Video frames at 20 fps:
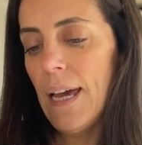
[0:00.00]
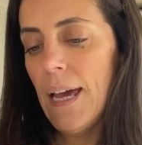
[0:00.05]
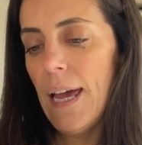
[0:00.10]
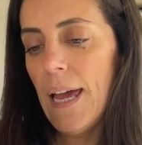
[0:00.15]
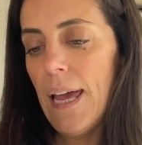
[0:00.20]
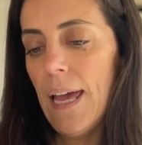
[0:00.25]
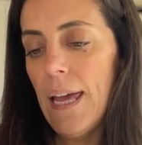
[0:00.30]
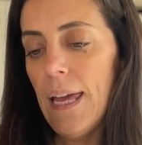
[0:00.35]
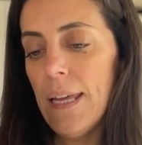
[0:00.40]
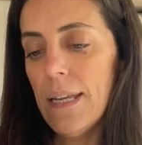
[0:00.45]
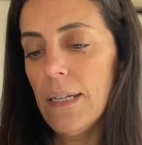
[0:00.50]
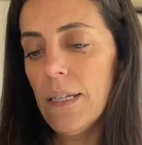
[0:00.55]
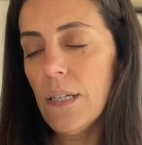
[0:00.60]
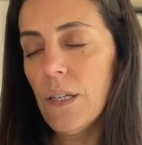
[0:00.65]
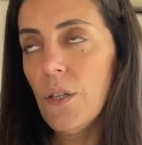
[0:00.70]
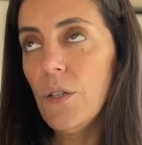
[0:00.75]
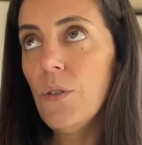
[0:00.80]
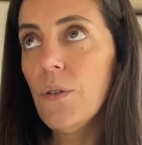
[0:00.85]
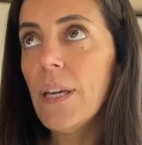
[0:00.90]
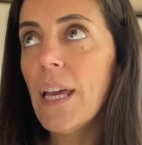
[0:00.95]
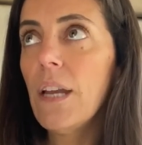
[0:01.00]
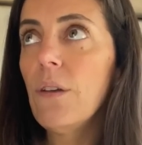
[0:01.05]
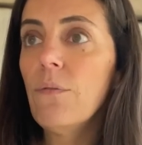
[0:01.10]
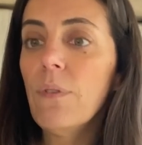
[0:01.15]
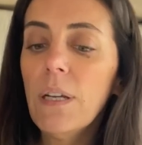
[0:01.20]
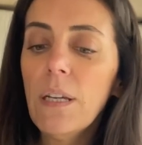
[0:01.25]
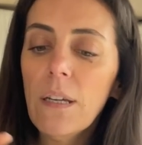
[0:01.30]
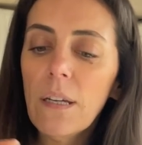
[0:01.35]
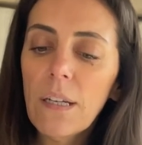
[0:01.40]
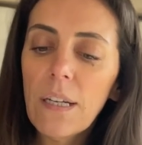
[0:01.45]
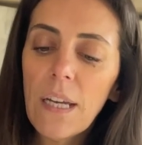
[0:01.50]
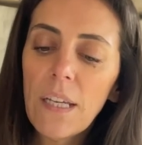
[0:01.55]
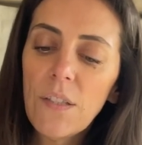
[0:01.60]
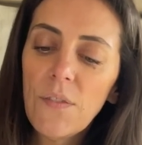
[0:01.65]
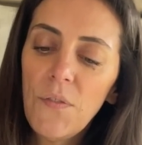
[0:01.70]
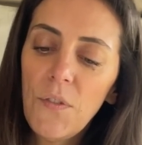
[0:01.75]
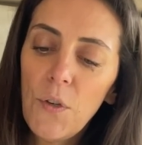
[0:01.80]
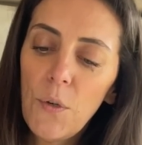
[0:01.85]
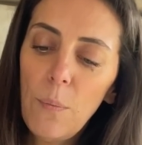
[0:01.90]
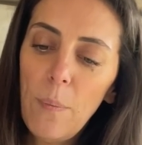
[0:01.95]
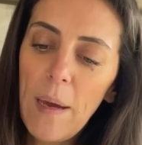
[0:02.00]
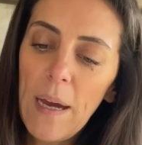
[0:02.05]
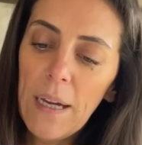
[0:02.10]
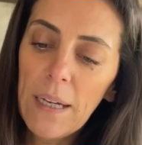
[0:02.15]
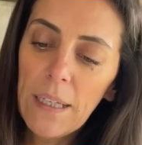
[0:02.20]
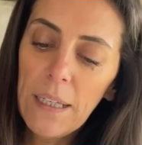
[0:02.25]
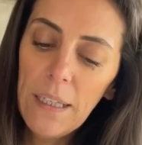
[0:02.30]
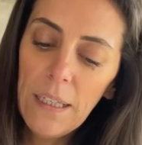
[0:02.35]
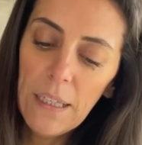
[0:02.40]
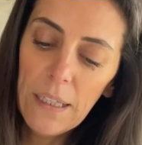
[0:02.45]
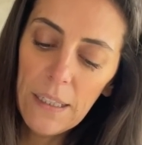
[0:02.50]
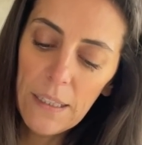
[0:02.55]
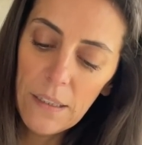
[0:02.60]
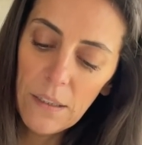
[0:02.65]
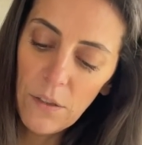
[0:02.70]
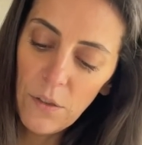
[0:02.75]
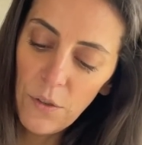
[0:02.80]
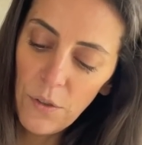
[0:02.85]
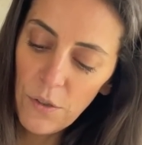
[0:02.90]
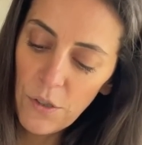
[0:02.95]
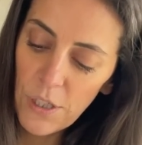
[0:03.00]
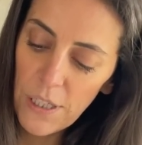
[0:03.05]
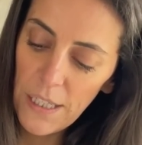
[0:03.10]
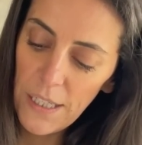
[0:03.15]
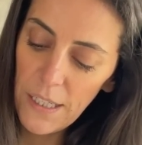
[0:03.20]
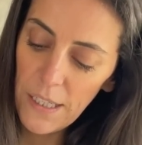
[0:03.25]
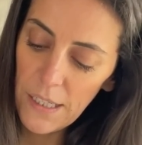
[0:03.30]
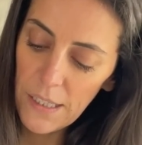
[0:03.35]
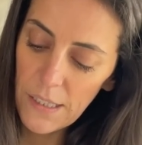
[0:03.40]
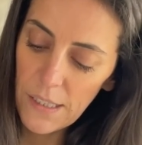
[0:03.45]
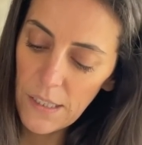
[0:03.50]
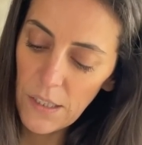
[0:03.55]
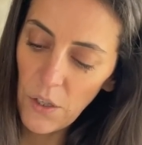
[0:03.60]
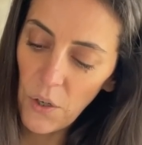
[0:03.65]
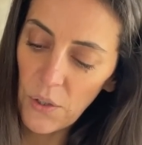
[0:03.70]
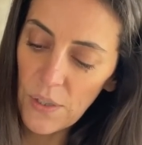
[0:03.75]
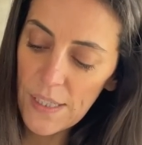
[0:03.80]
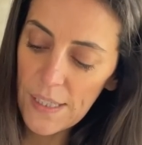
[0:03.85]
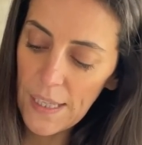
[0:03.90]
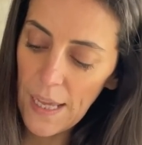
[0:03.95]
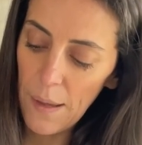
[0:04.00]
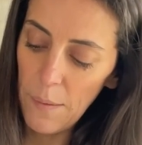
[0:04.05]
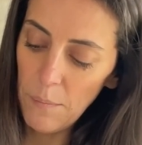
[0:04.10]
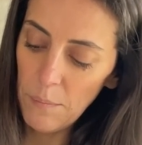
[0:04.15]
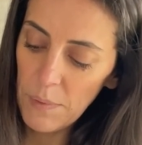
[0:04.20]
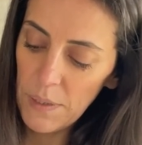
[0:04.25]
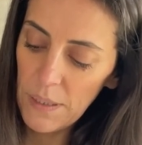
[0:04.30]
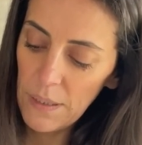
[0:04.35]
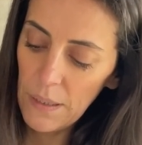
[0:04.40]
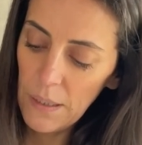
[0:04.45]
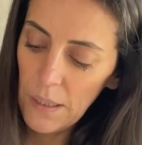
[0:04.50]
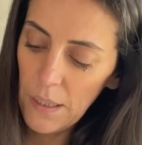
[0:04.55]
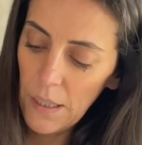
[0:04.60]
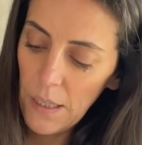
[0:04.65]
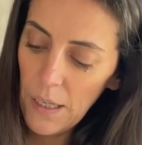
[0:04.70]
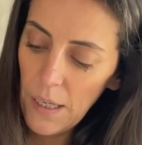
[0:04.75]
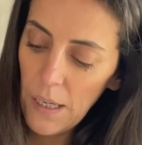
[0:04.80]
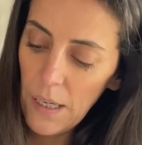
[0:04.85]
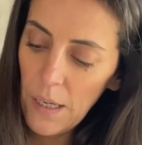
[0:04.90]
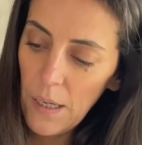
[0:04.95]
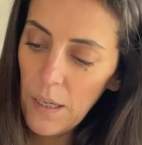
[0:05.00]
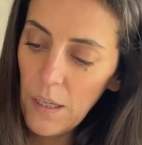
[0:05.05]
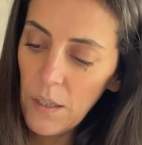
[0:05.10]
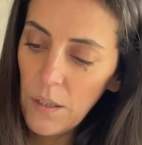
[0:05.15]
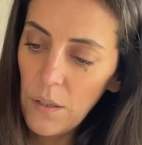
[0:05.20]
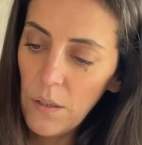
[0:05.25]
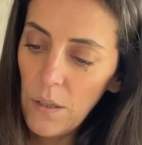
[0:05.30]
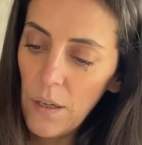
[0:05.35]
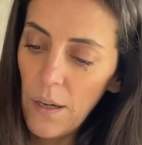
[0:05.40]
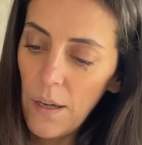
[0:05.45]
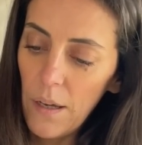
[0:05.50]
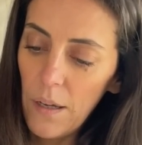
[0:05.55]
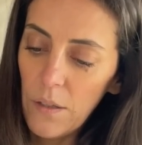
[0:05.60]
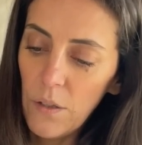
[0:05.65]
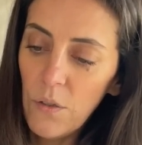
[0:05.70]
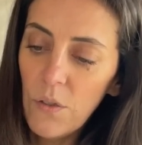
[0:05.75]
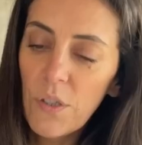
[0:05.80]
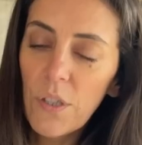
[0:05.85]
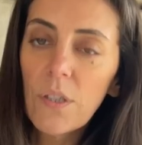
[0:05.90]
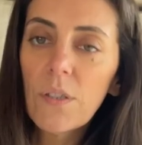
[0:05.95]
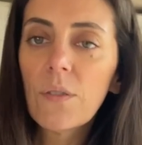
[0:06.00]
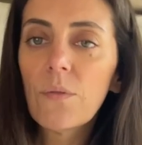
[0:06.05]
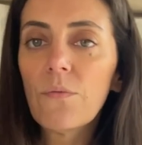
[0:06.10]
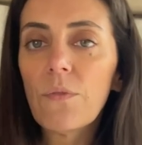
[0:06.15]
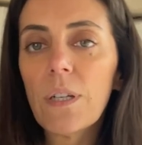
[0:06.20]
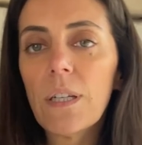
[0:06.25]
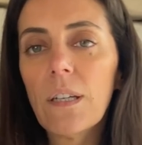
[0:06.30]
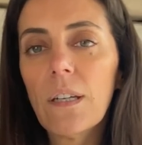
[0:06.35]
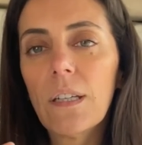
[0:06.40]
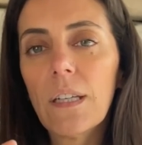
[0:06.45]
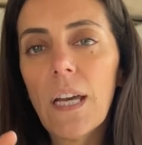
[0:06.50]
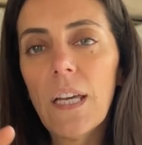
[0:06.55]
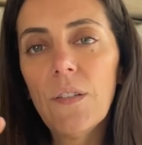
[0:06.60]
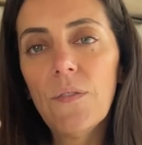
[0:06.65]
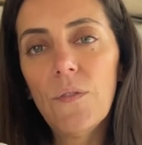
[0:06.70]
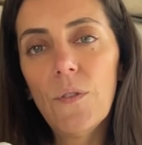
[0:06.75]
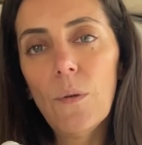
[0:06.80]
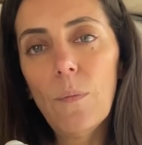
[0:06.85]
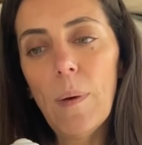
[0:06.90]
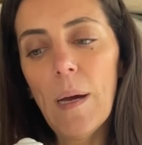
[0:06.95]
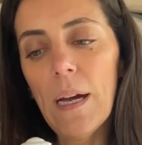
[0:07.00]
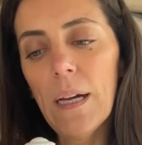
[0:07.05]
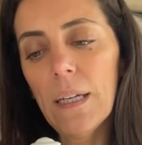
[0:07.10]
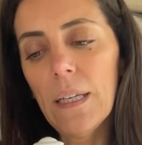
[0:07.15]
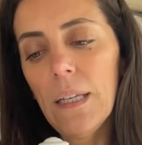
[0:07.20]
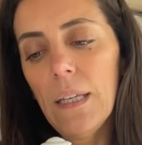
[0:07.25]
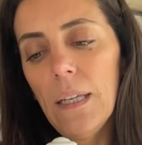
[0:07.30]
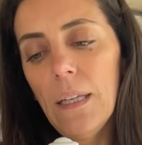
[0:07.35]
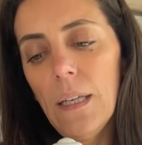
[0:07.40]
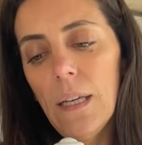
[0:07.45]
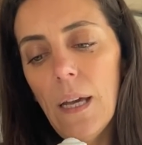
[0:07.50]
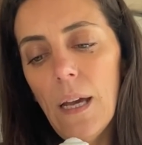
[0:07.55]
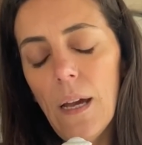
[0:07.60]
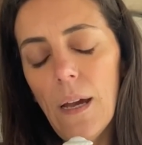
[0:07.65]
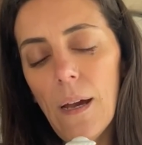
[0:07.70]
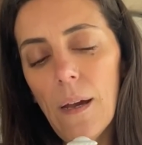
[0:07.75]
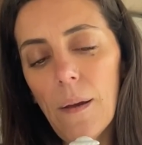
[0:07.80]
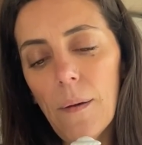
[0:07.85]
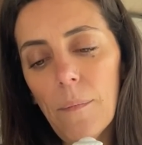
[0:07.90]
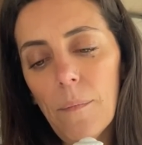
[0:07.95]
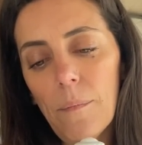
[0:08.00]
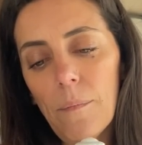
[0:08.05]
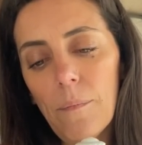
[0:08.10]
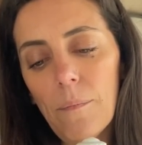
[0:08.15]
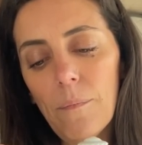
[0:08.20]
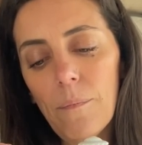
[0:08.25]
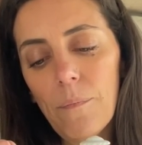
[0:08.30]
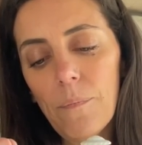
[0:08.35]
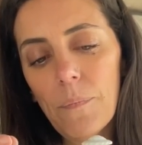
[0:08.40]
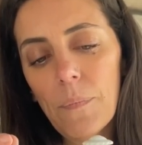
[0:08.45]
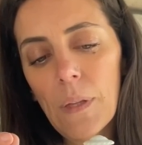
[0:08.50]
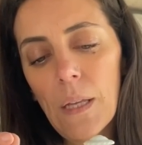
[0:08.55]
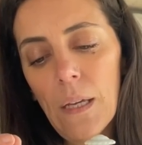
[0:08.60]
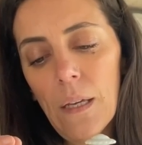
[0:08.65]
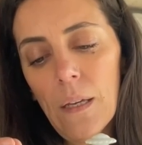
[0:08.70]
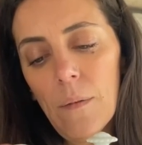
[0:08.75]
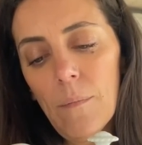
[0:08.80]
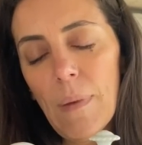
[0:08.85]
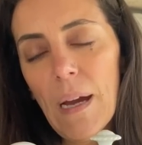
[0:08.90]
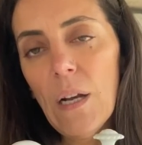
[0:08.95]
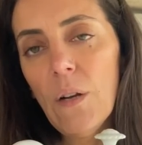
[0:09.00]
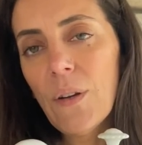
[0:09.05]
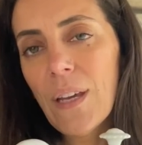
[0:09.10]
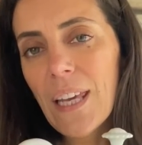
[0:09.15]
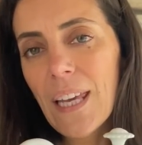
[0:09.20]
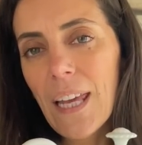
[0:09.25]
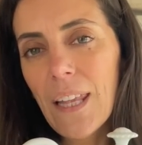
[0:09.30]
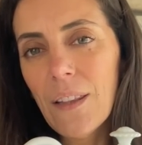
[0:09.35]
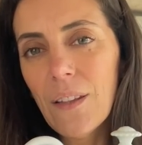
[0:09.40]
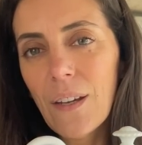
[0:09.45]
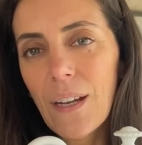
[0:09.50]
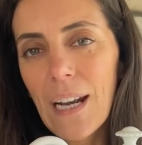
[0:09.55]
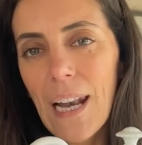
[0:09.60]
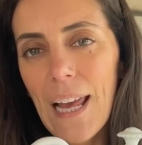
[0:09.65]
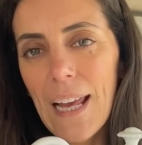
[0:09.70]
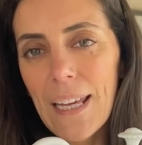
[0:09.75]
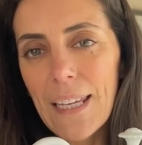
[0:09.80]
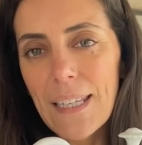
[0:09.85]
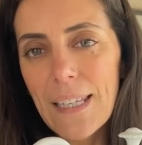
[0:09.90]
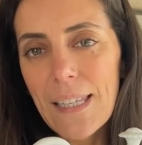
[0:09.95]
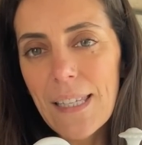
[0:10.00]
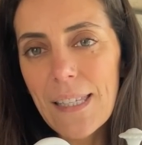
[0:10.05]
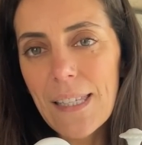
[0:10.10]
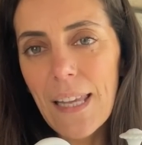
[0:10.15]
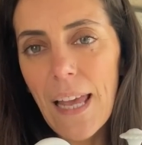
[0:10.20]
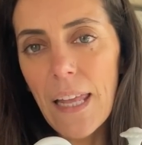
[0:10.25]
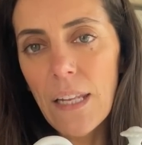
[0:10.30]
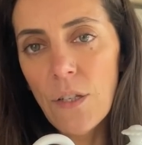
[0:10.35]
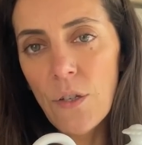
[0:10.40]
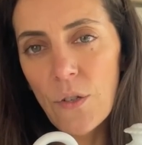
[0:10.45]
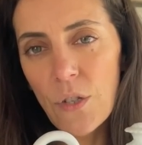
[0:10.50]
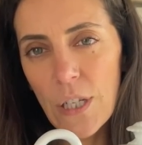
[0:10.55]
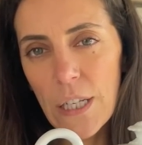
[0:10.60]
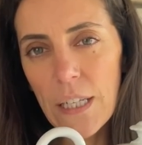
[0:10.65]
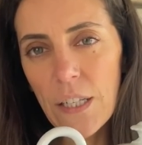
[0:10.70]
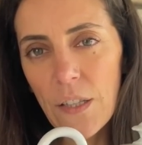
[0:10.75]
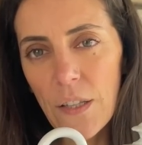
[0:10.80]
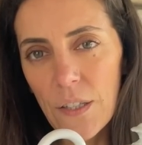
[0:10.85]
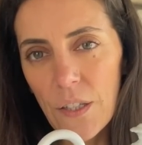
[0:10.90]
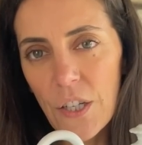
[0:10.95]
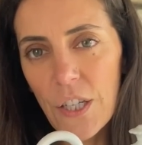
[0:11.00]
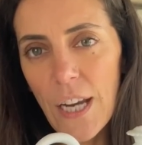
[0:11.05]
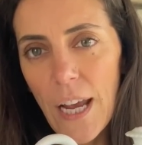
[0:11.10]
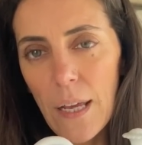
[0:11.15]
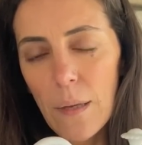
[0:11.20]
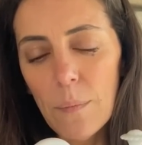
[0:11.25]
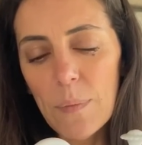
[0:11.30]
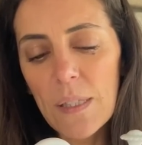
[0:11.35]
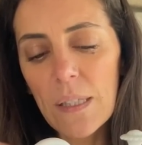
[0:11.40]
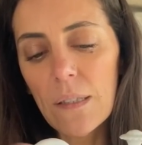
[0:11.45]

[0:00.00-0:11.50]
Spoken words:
And you can recognize Vieux Paris. Usually it's not stamped. You just recognize Vieux Paris by looking at the glaze and usually the shapes.